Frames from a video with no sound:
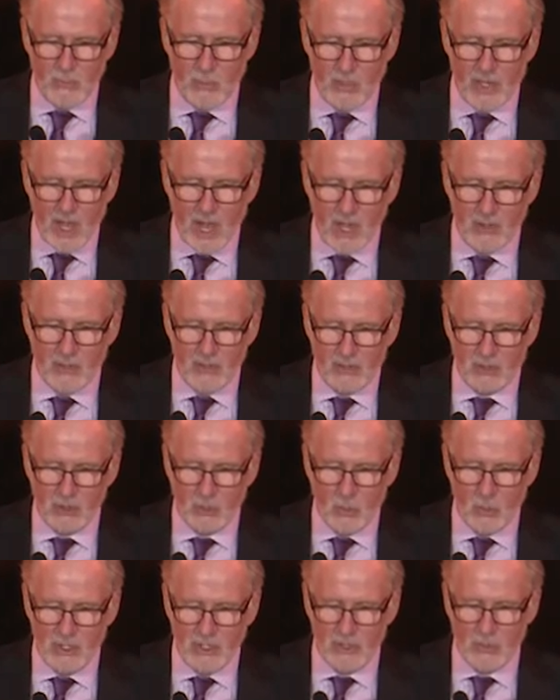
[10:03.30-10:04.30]
we honor the
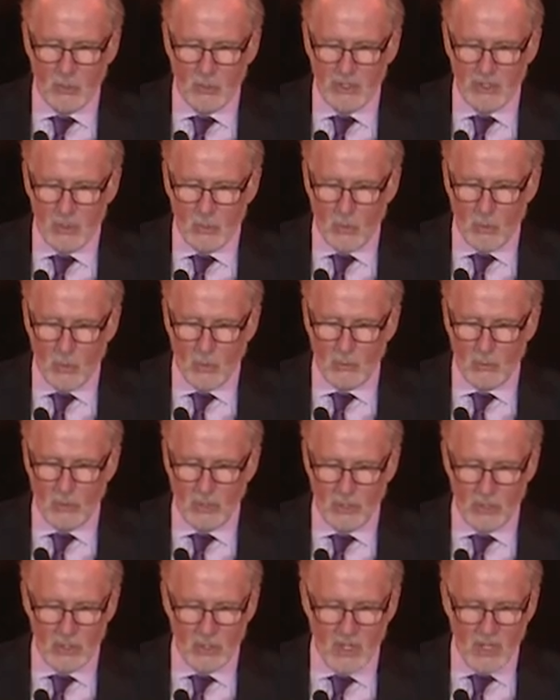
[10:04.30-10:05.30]
2020 award
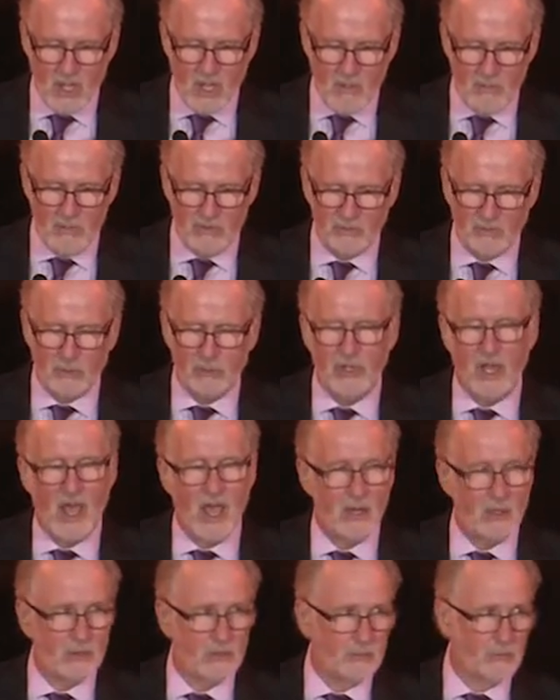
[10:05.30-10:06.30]
winner, Mr.
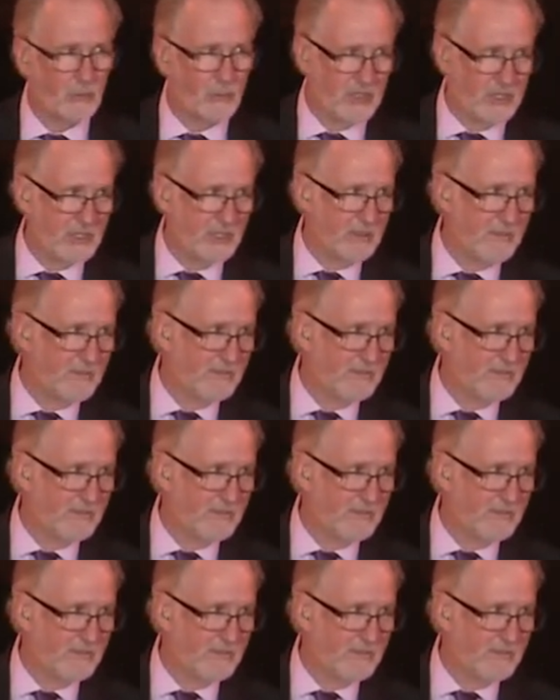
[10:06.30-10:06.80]
Donald Reed.